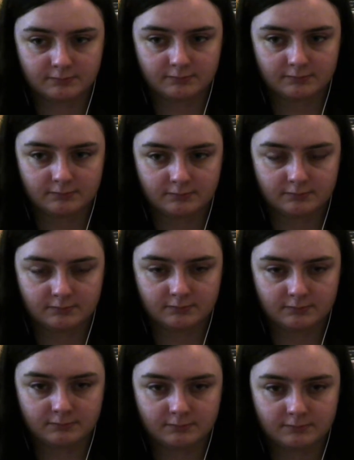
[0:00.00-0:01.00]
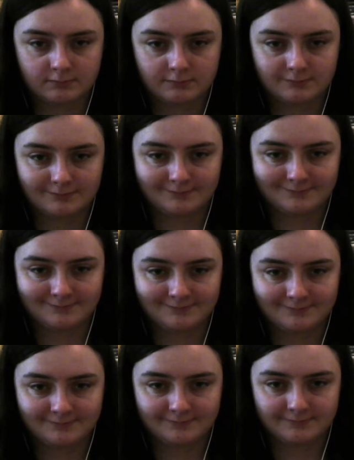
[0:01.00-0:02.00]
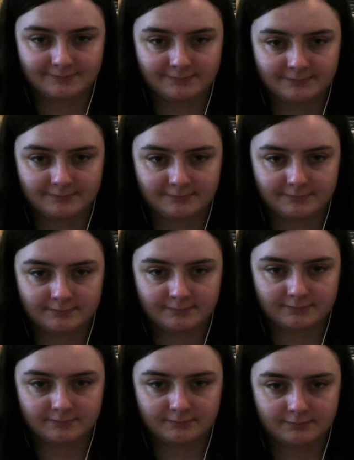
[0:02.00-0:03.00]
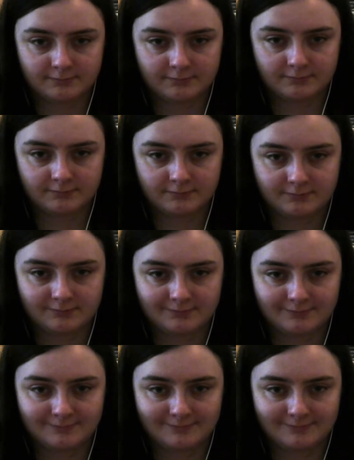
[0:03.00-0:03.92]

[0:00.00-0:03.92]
This person isn't speaking.